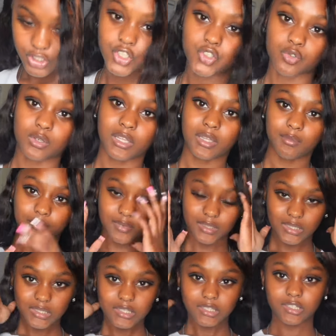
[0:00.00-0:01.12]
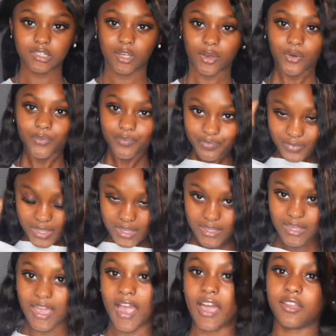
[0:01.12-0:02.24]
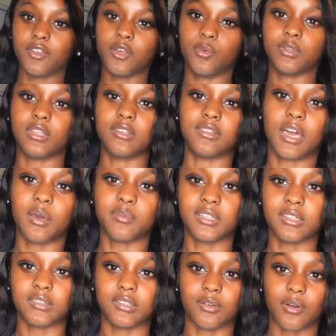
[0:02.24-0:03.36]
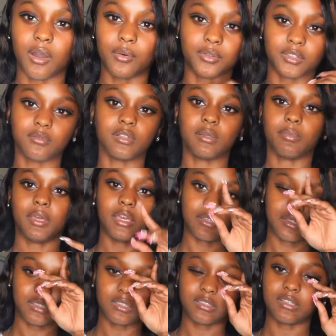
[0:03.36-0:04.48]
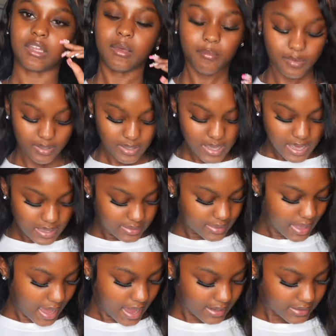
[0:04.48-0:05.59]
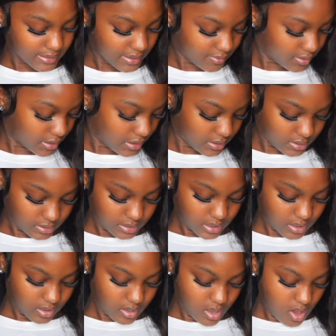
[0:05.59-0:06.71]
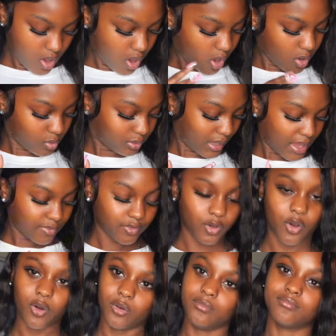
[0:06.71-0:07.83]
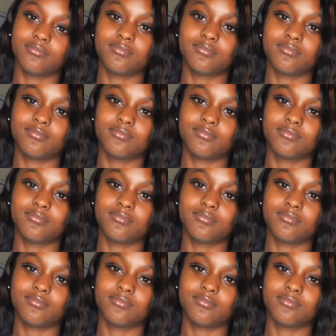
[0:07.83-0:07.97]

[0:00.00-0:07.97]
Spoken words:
dreams. So yeah, I don't know what the top says though. I wasn't really paying attention to that, but that I could definitely understand. Oh, life goal.